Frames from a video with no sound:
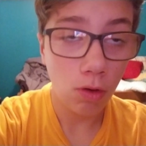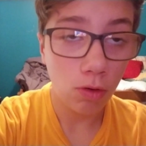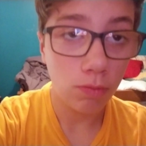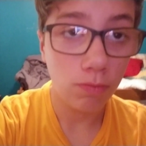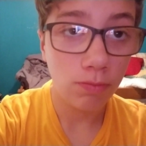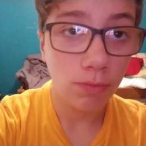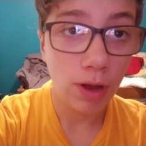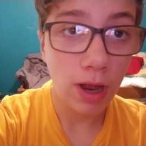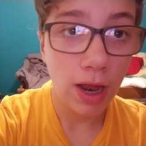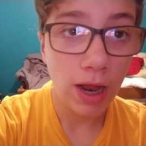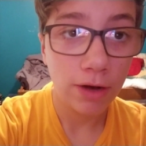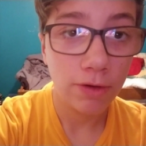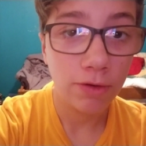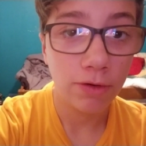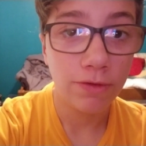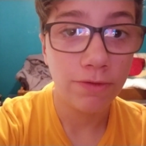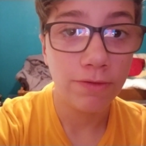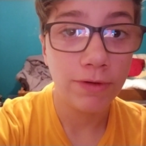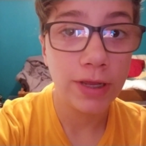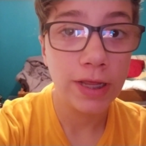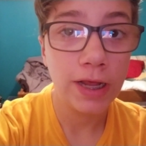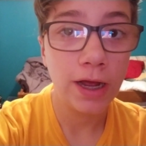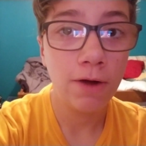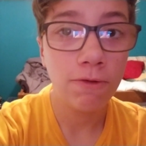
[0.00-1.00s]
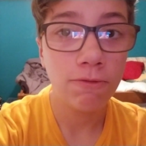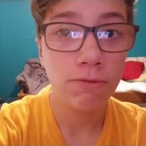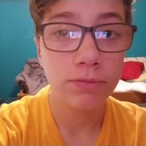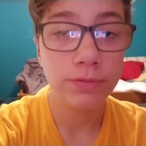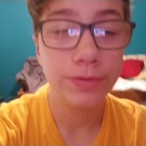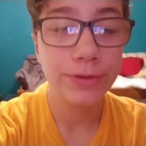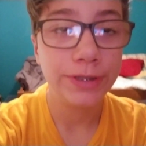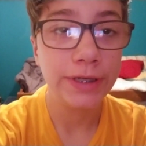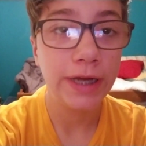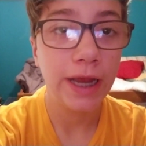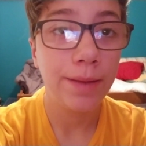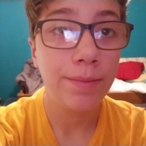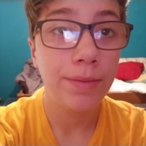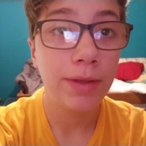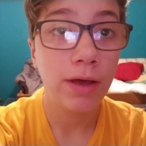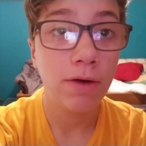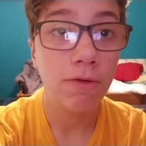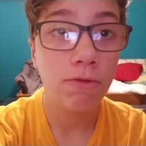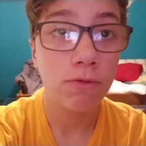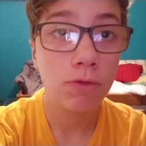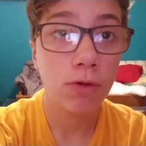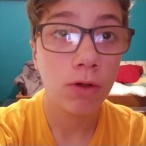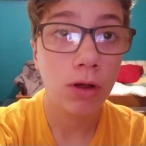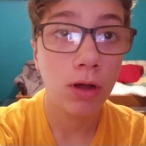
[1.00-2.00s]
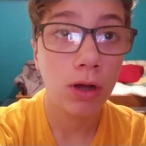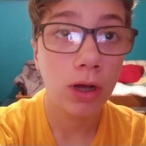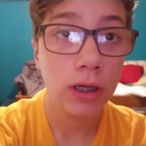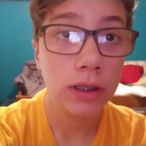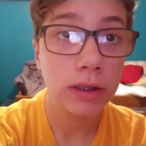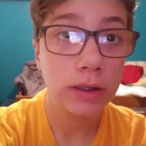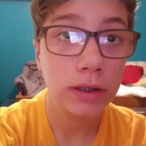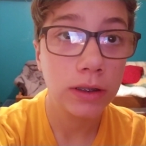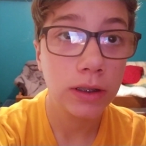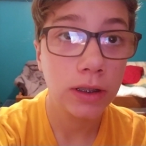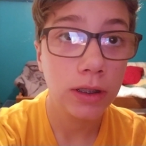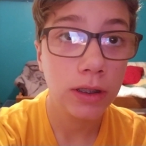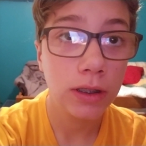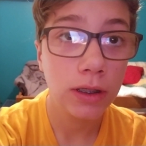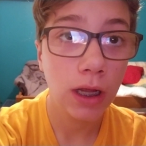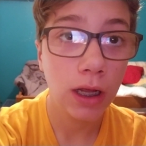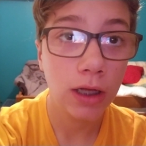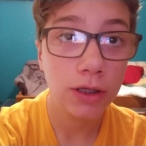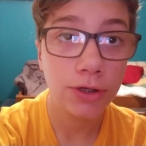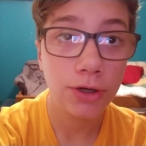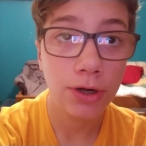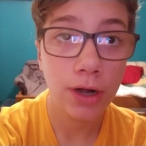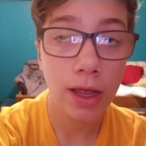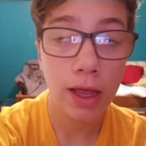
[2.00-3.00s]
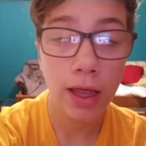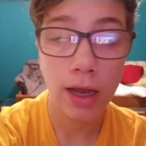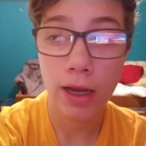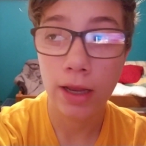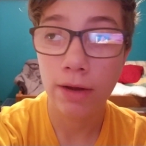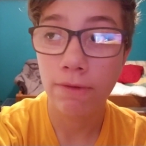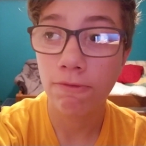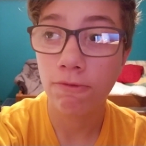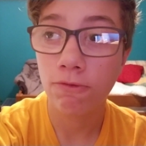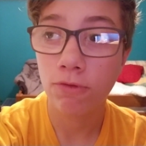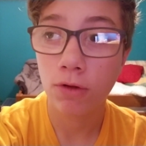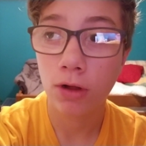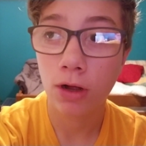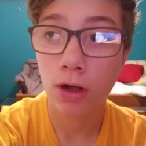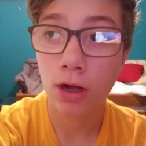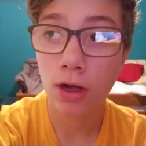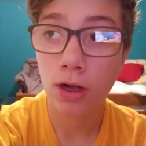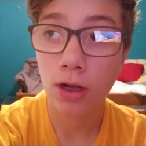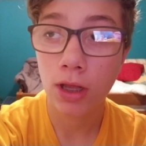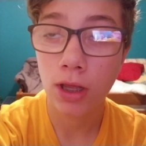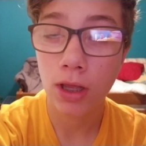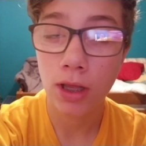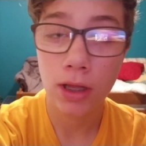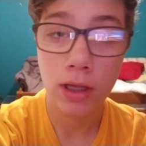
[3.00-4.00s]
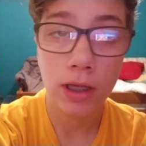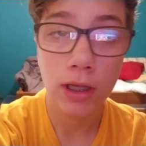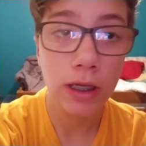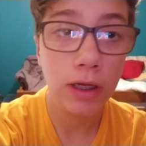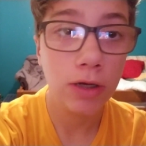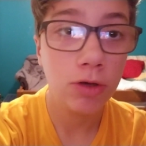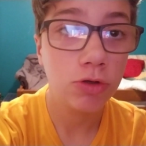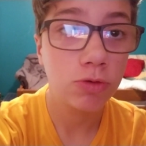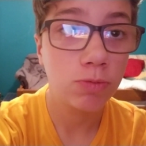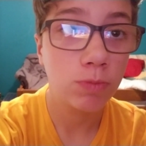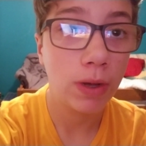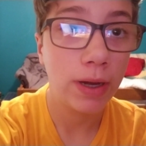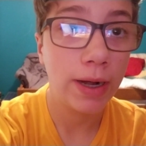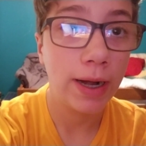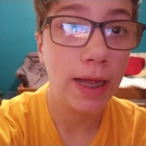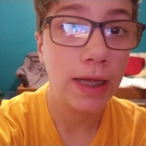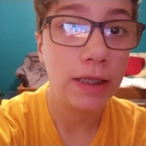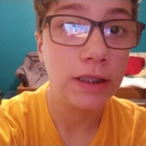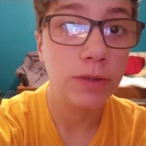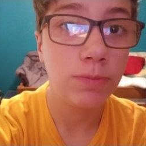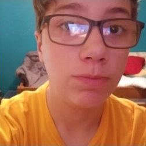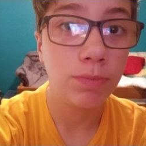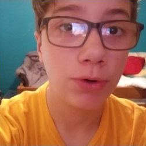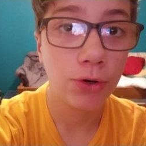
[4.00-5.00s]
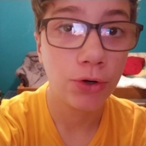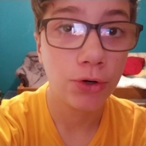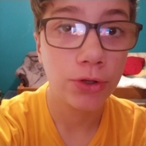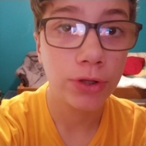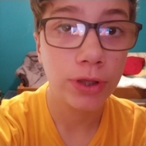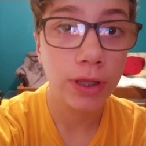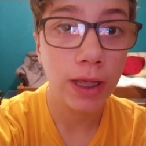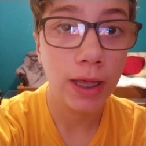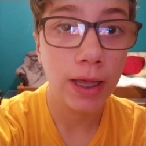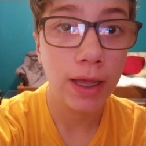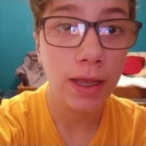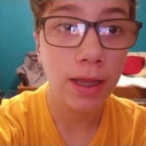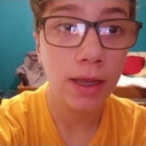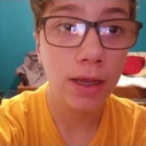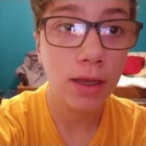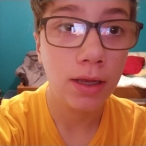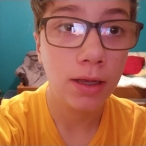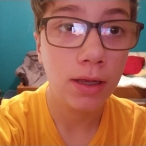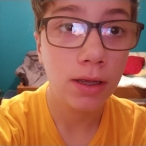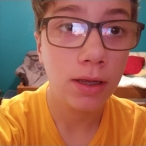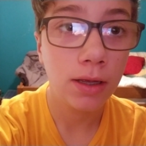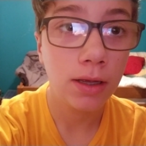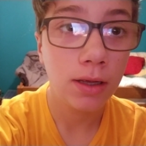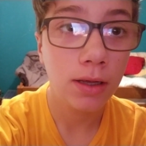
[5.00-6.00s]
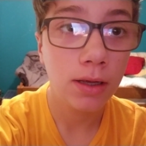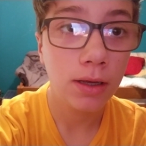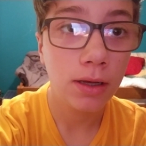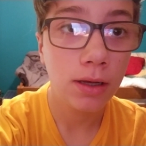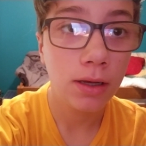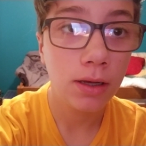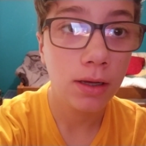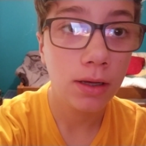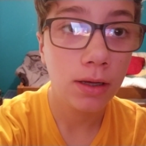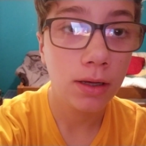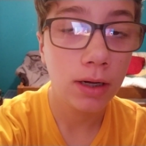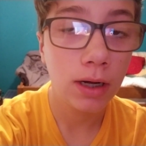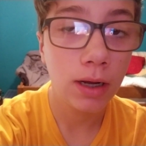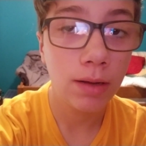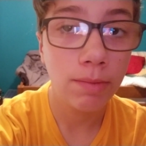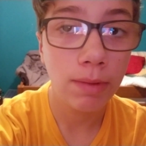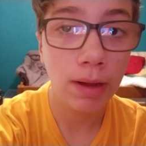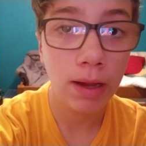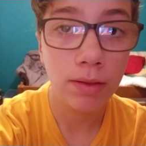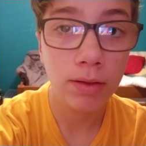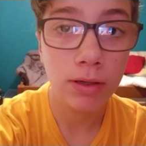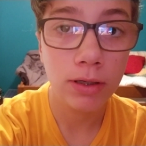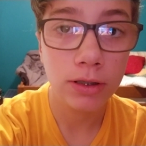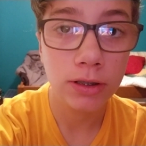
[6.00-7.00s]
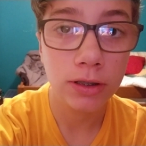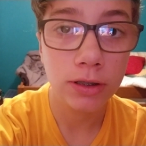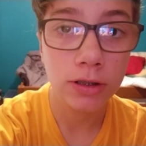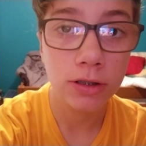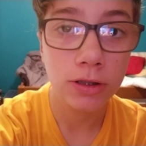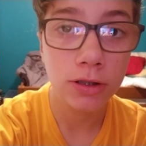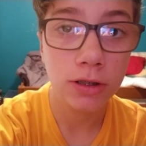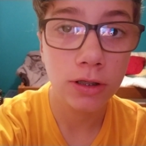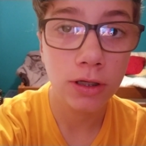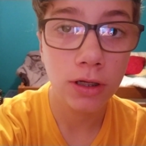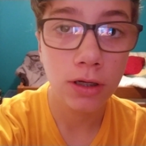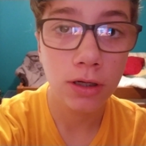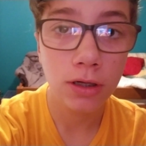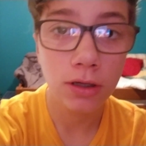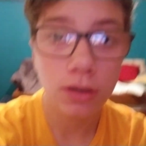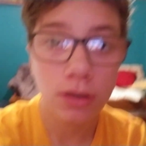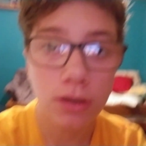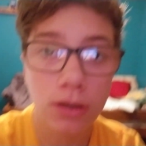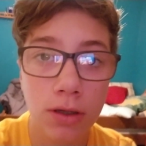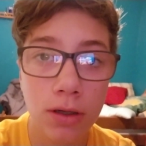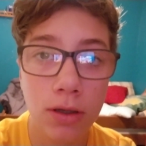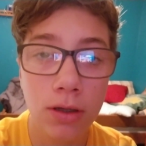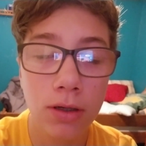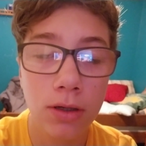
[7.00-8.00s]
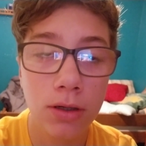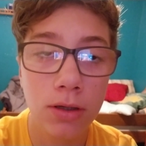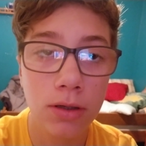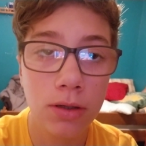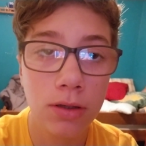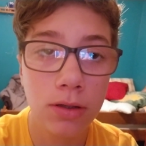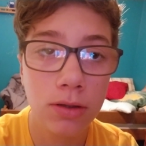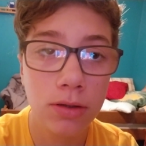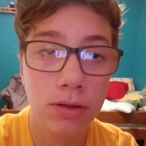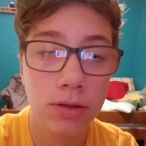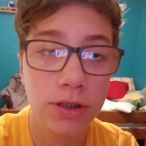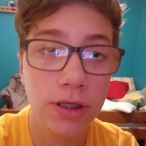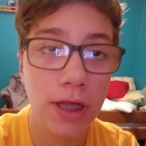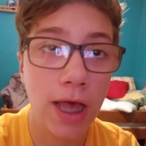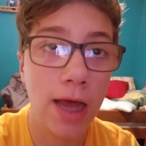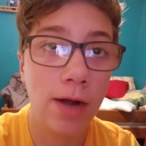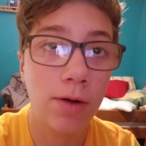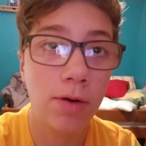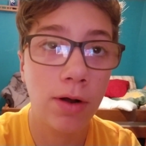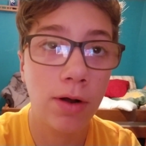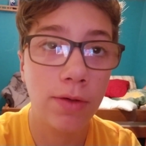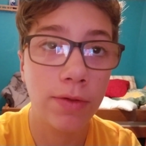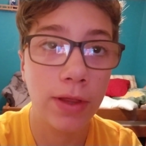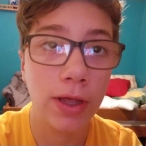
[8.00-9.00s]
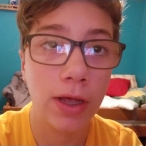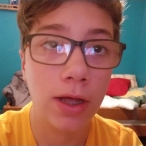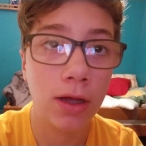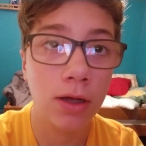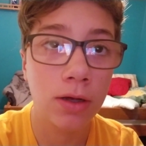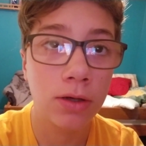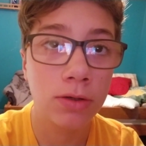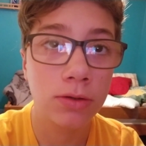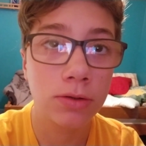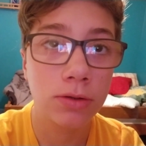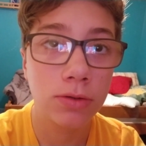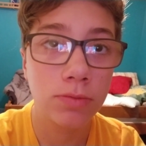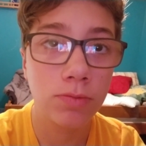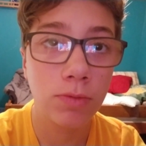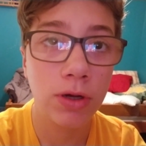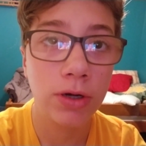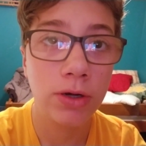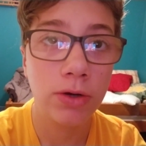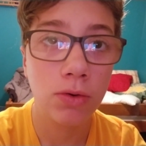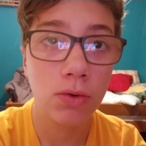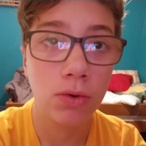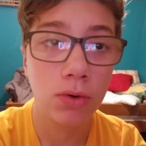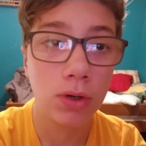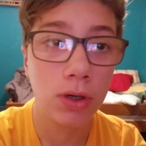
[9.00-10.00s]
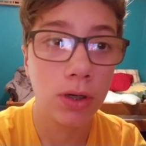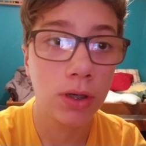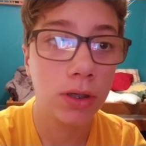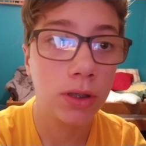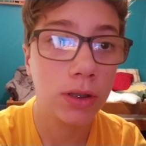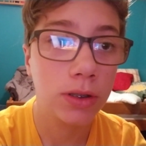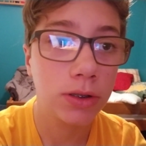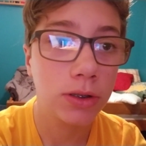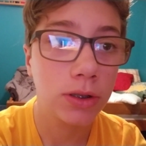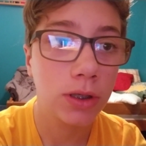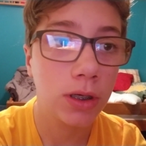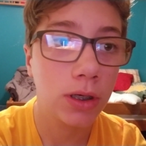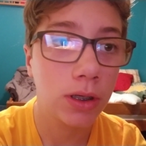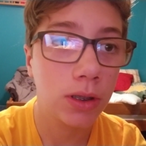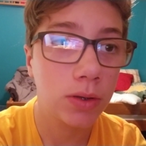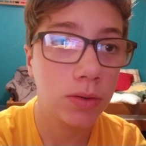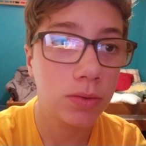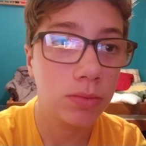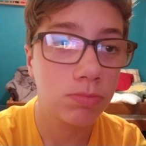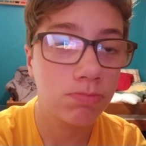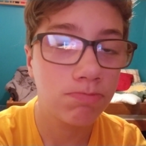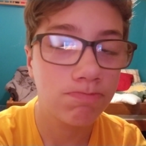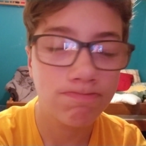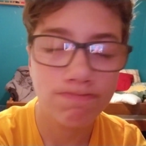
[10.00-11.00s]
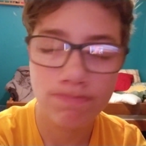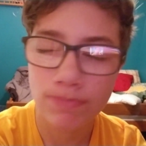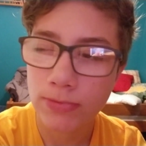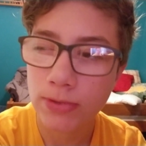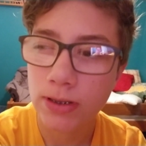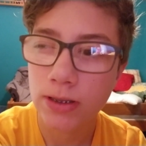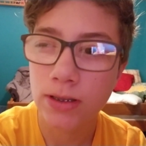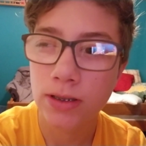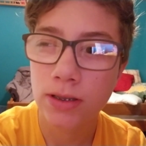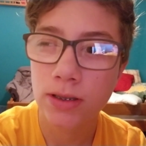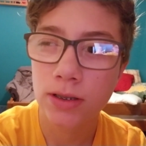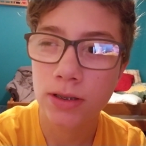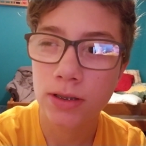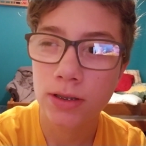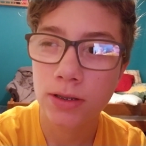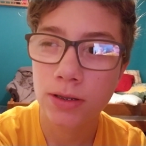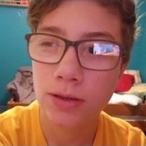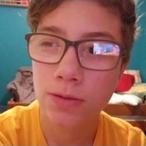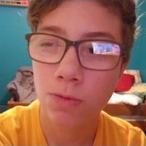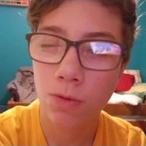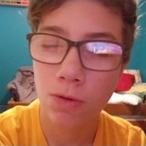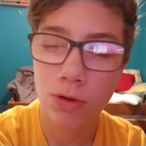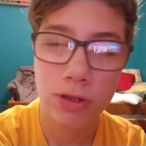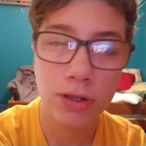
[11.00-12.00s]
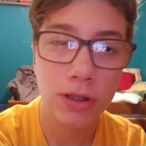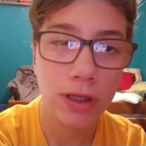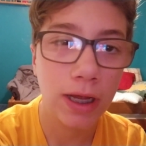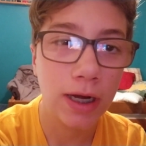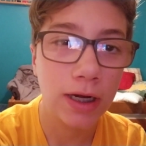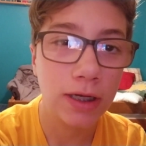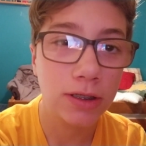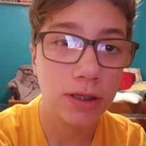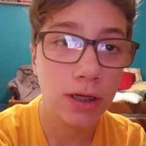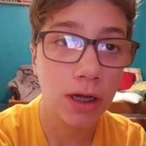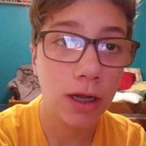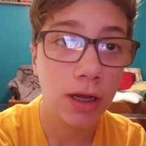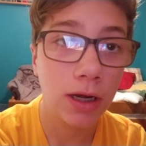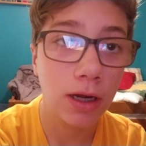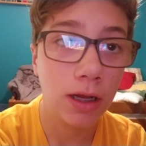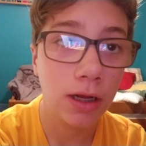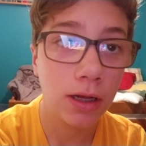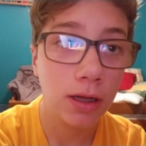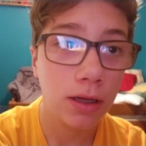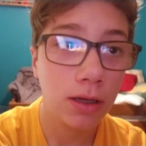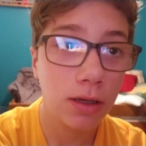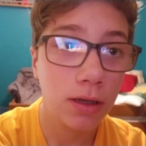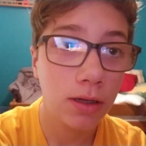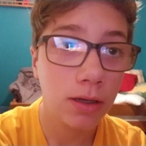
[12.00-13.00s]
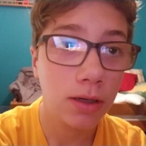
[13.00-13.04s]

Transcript: welcome back to another video from JBL Vlogs. Yesterday I didn't vlog, it was my dad's birthday, and I mainly just sat around the house and went to work, so wasn't that exciting.